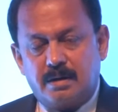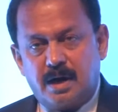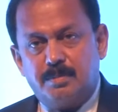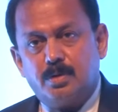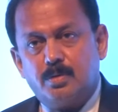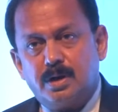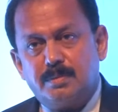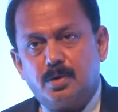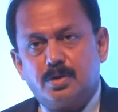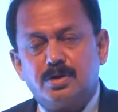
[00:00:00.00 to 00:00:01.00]
I'm what
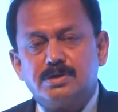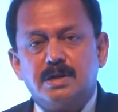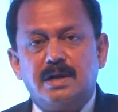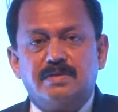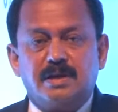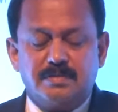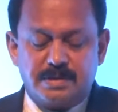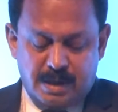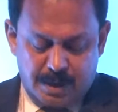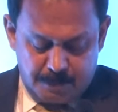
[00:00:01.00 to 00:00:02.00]
I'm talking is the 11
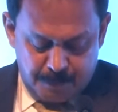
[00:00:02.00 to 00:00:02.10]
kV side.